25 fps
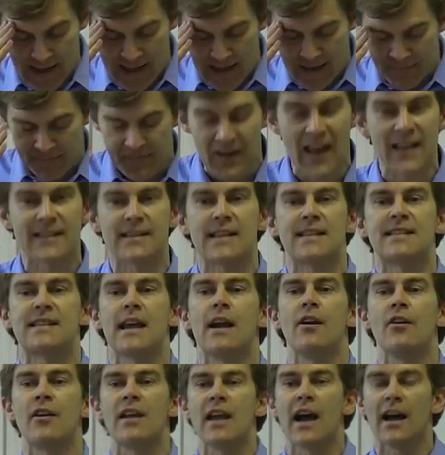and if
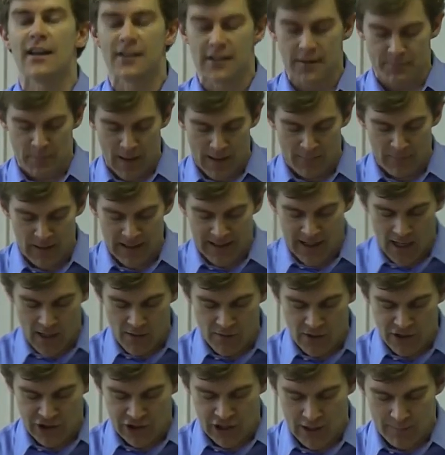necessary, under public
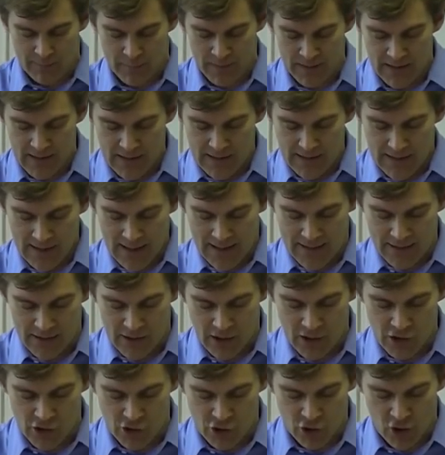ownership and
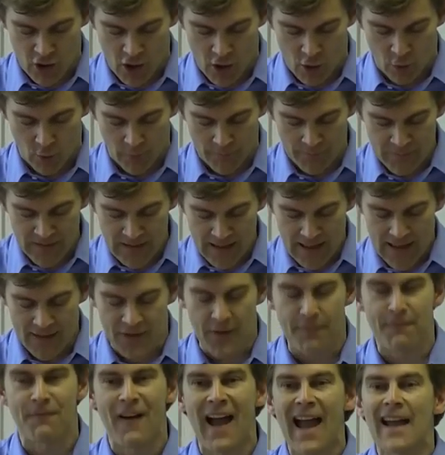control. And
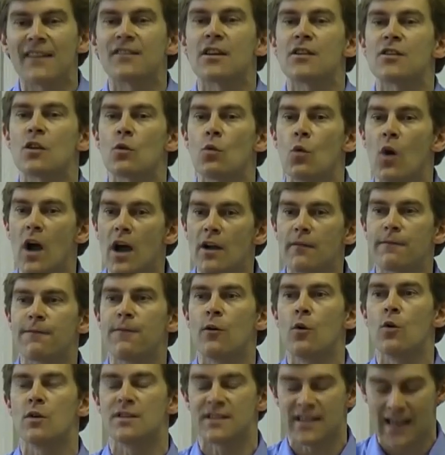the fact that the
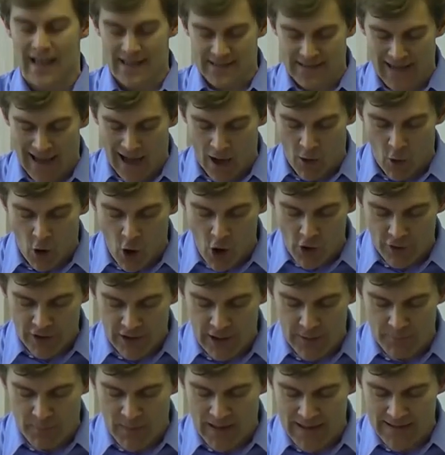workforce has now
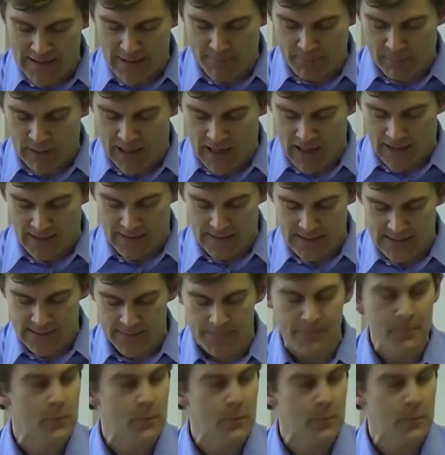occupied the plant